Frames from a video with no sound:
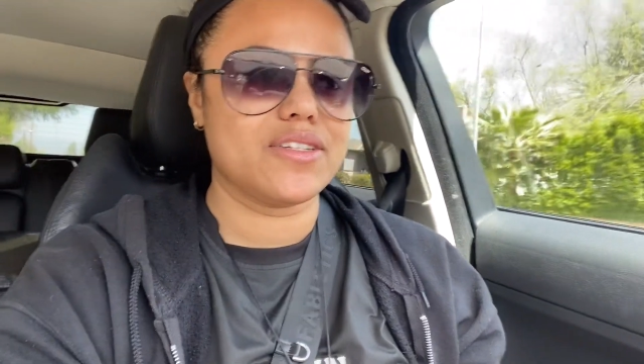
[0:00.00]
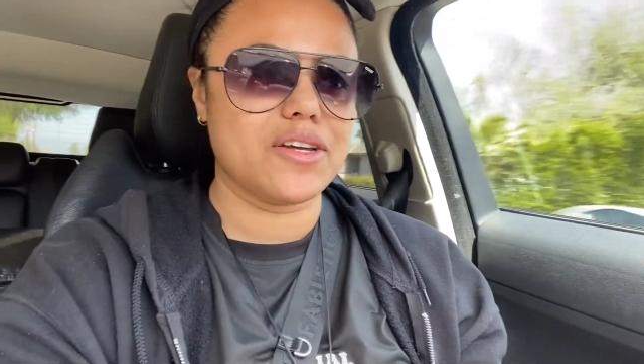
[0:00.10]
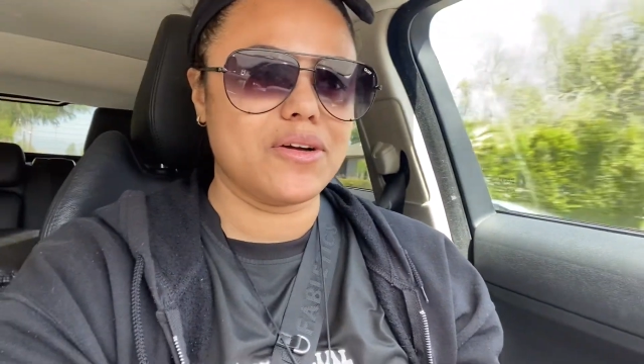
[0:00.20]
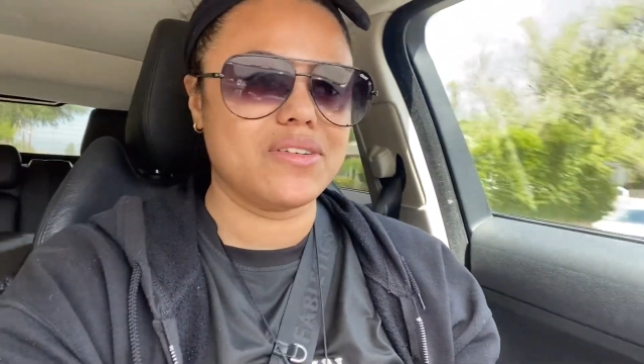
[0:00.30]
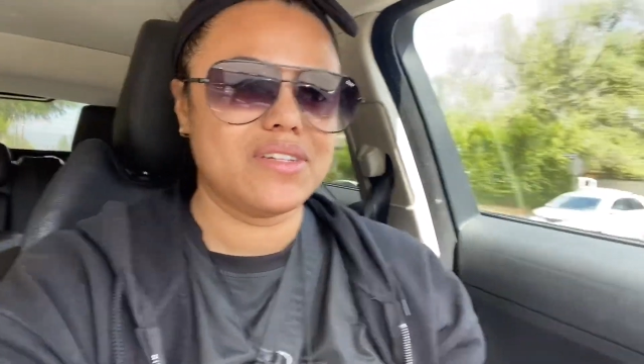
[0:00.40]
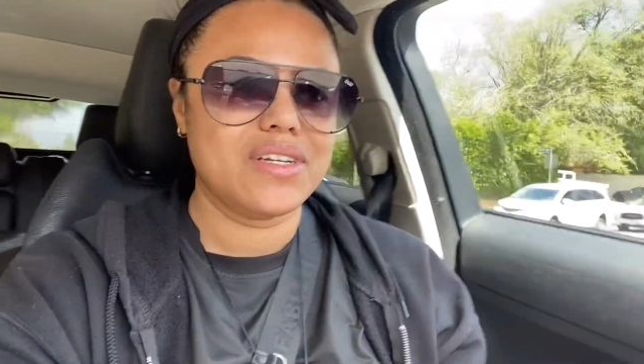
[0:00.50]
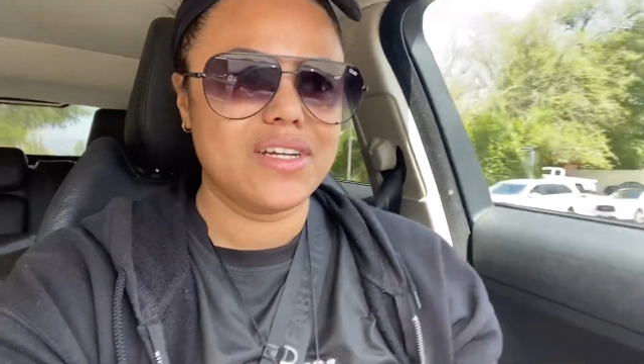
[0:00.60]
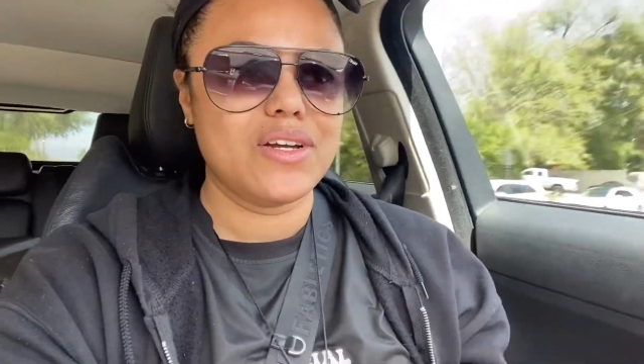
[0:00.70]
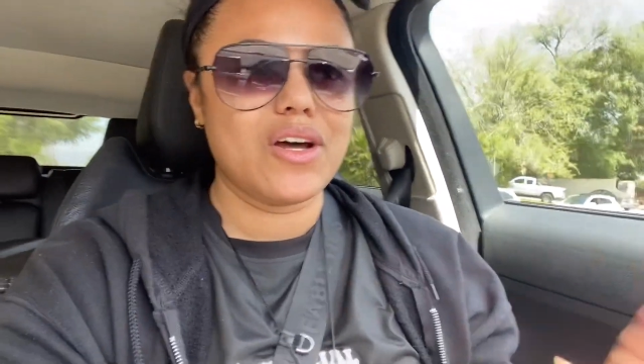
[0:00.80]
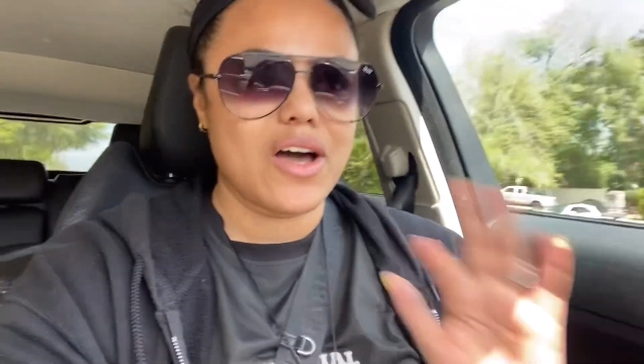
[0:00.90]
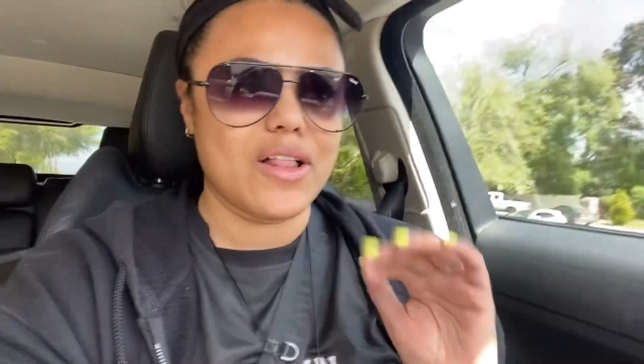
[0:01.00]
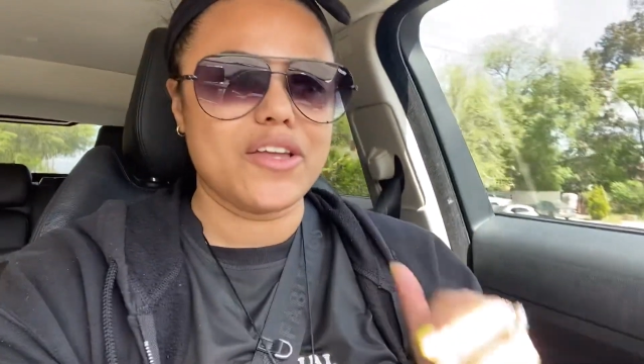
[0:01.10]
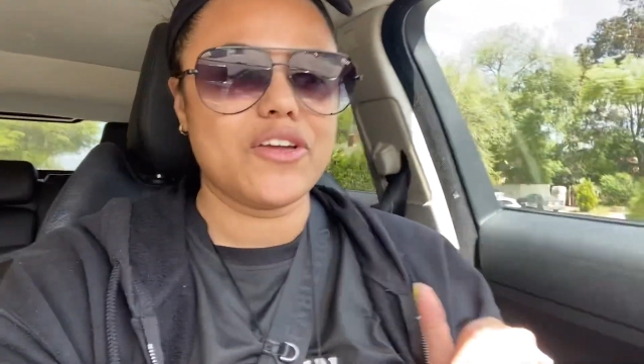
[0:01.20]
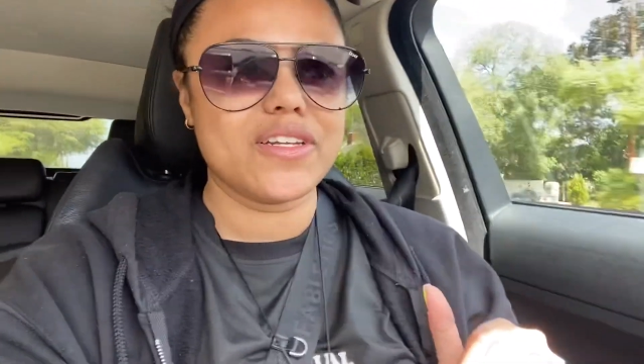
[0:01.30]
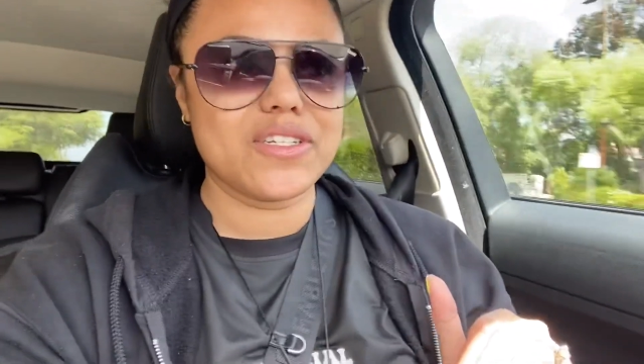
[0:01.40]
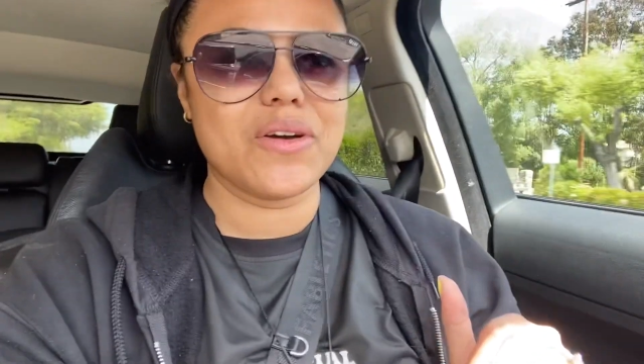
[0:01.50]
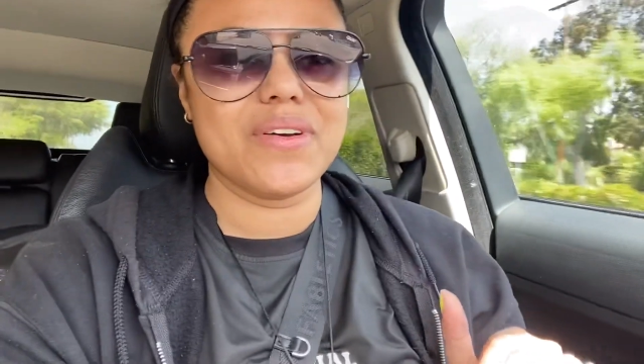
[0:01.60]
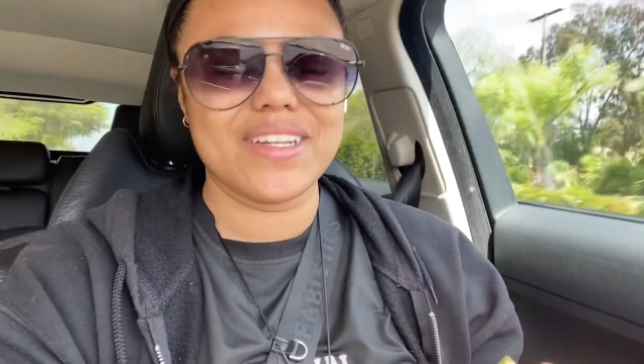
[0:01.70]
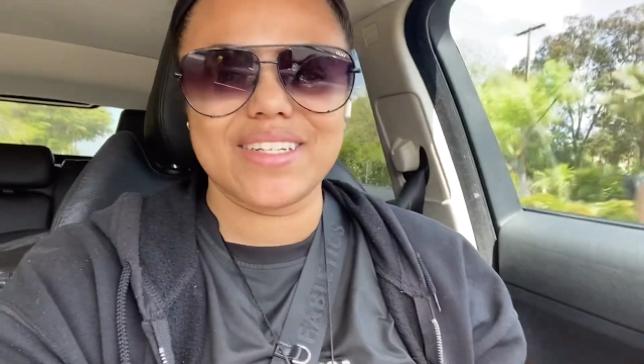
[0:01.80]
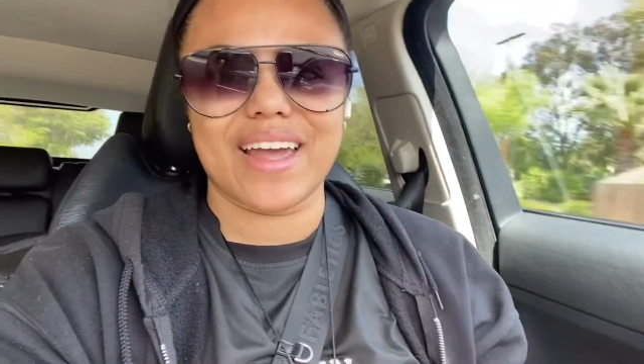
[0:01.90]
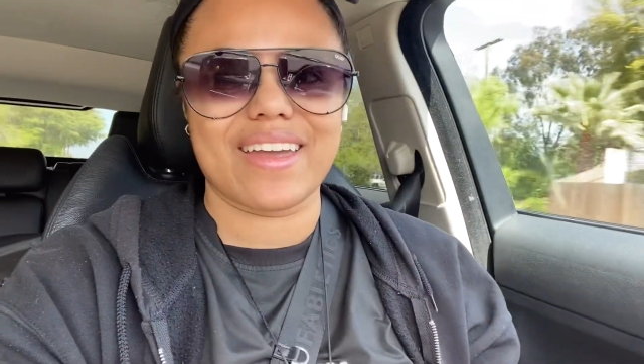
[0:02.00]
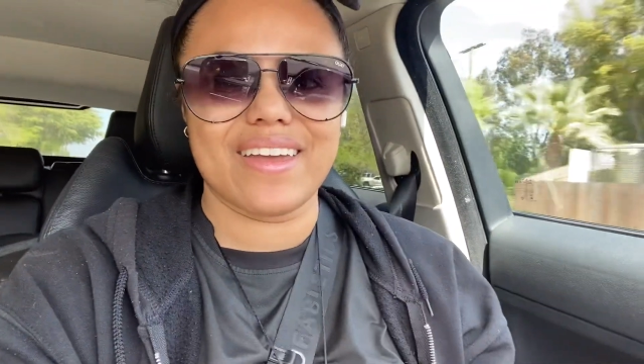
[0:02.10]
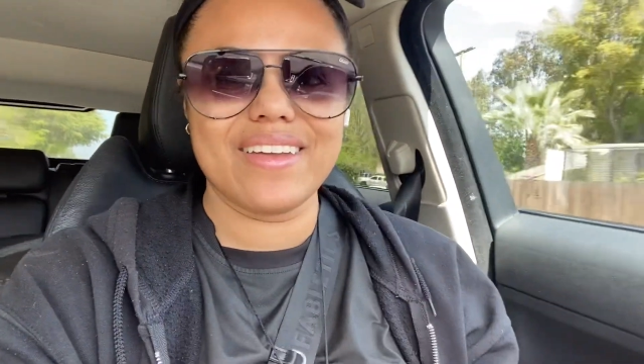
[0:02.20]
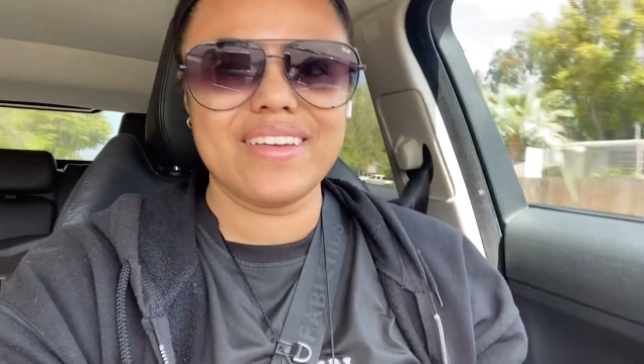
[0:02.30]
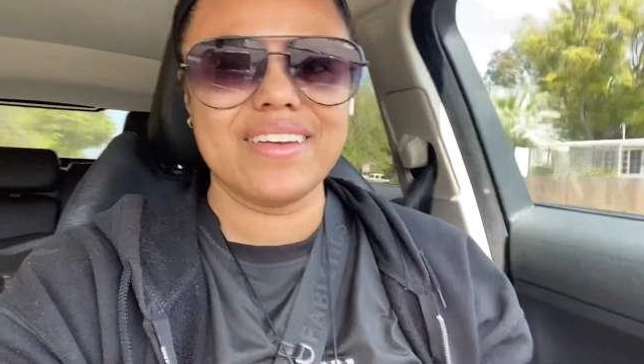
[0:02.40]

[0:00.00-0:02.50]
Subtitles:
so I'll let you guys know in a second.